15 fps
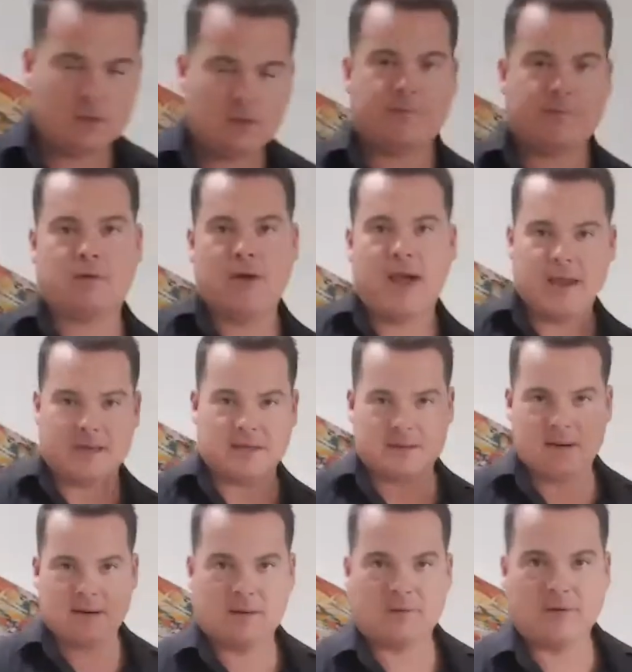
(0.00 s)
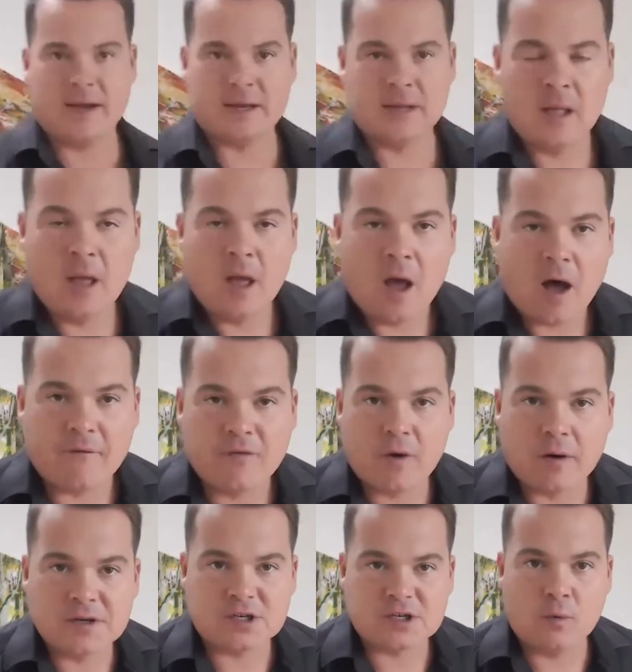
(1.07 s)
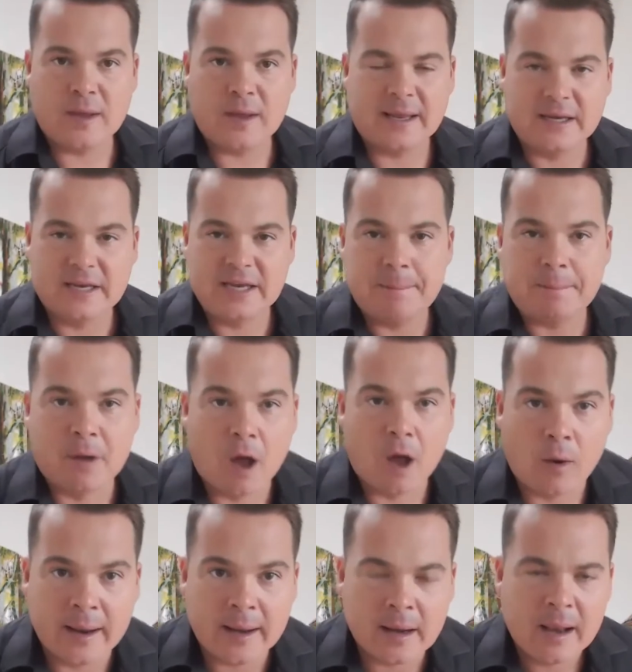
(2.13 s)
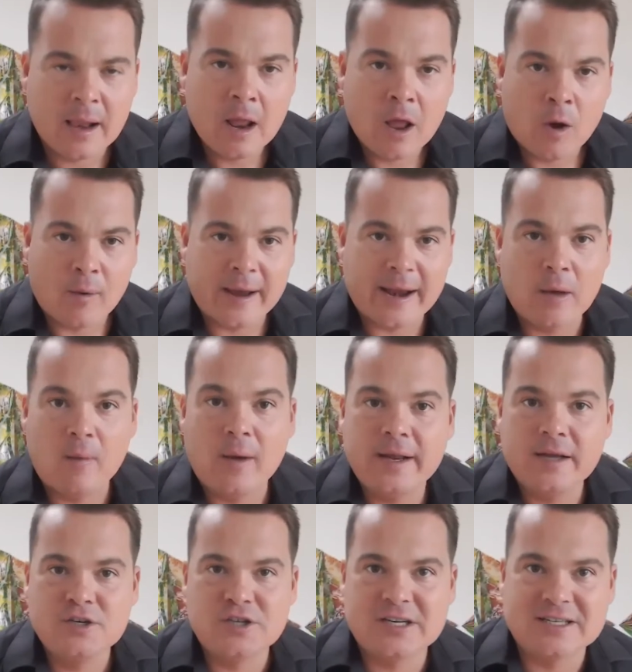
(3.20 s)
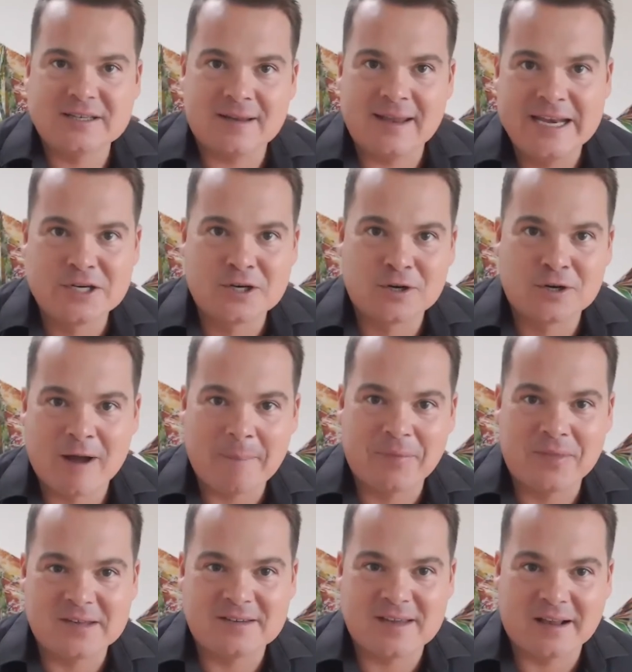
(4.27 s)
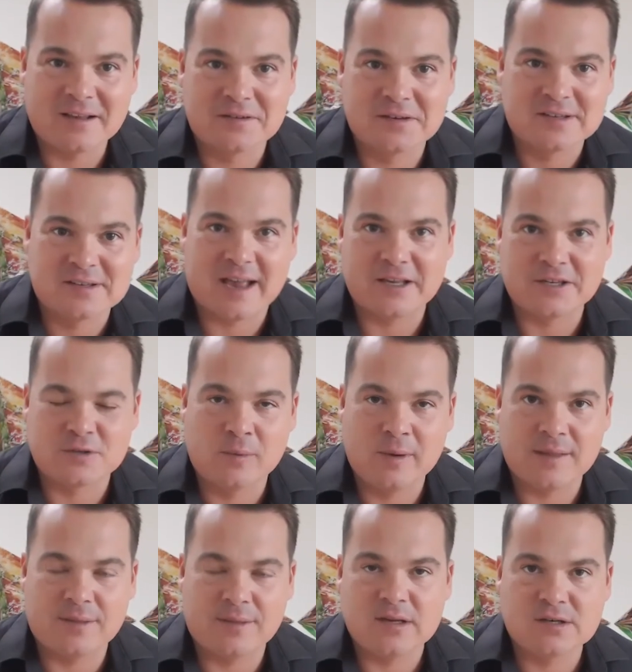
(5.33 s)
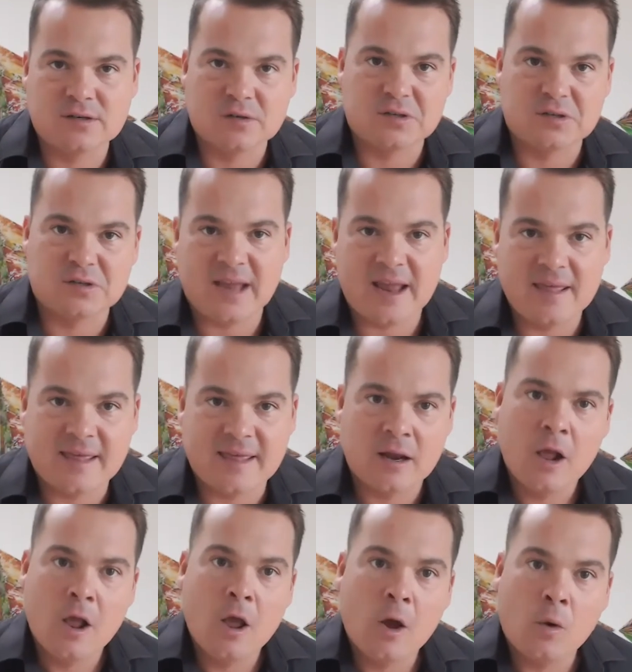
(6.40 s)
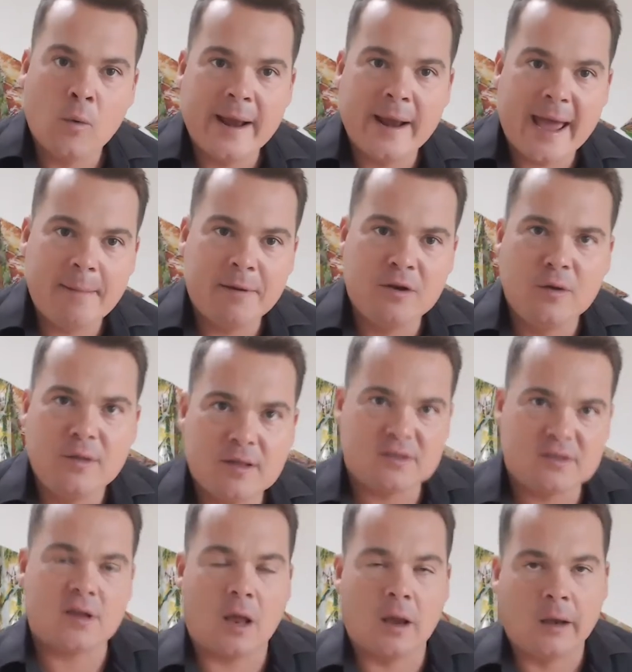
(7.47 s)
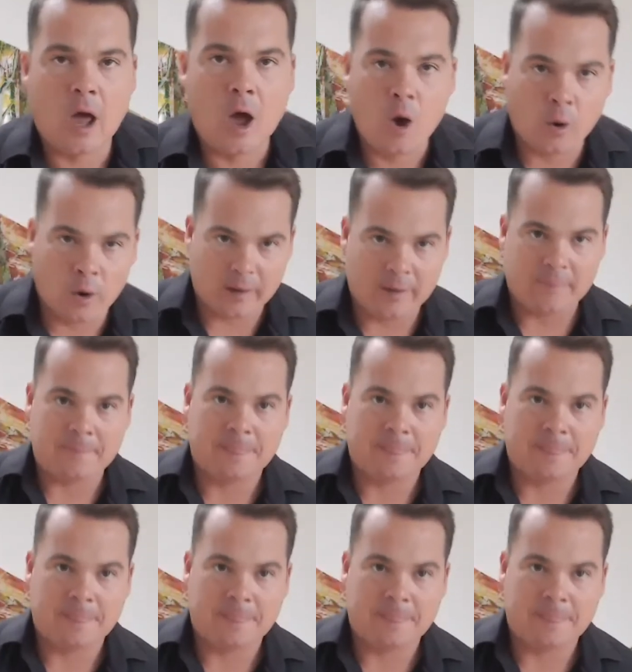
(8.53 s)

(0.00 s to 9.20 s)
Great, great. Of course, we can keep going. What I want to just interrupt this exercise with is to say that when I do this alone,